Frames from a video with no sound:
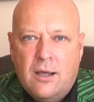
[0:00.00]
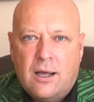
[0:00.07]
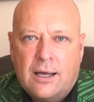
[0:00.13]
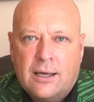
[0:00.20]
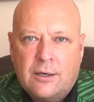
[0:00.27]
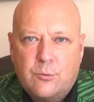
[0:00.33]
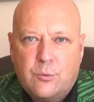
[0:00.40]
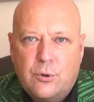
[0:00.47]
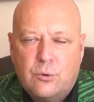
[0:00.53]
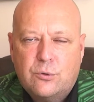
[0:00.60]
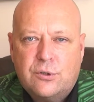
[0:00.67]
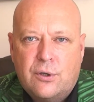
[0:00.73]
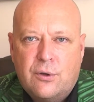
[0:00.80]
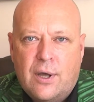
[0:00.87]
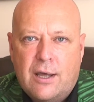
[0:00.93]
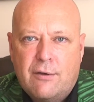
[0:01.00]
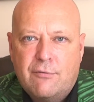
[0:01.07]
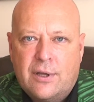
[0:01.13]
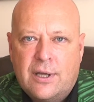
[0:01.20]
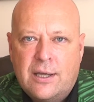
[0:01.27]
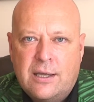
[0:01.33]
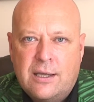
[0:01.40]
and we also
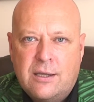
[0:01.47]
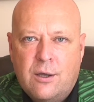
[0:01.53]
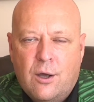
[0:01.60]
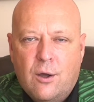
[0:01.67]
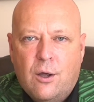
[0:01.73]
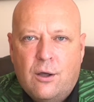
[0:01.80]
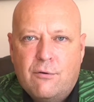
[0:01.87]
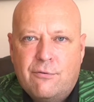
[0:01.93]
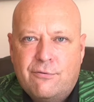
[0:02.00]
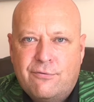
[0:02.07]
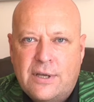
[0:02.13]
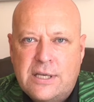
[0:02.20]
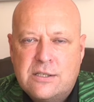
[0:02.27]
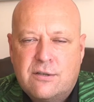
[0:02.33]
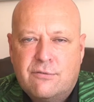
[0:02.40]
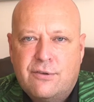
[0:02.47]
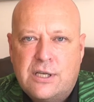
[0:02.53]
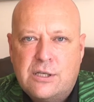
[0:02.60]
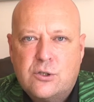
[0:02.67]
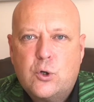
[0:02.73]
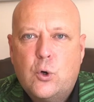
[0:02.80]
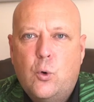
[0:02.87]
have a
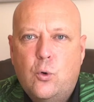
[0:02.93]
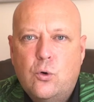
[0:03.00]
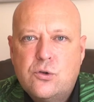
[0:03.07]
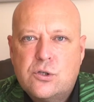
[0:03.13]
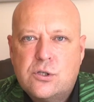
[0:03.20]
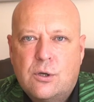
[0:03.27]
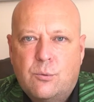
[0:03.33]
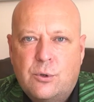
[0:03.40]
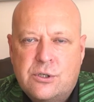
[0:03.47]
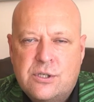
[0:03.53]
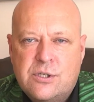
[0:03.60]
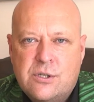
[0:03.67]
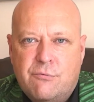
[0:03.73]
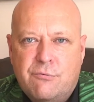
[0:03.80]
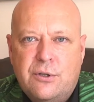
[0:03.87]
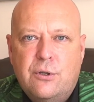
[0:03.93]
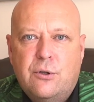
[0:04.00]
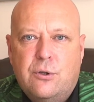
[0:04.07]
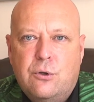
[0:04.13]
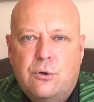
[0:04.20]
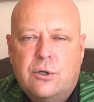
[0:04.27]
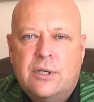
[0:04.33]
face-to-face course, which is something that
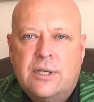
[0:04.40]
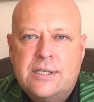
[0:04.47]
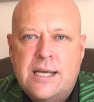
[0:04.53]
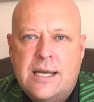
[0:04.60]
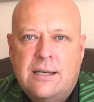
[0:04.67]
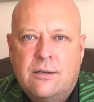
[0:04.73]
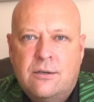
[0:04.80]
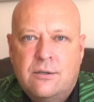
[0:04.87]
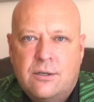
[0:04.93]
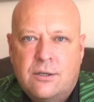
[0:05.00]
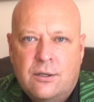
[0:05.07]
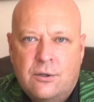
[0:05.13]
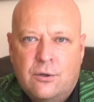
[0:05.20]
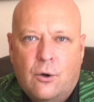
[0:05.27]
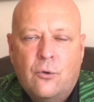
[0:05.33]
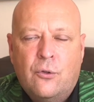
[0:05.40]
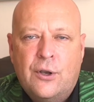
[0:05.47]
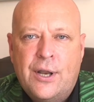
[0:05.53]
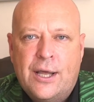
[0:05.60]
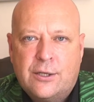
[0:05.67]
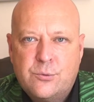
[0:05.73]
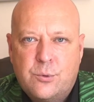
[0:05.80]
you can attend on the
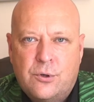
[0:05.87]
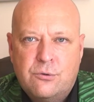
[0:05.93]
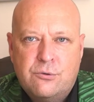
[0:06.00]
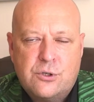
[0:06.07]
next one.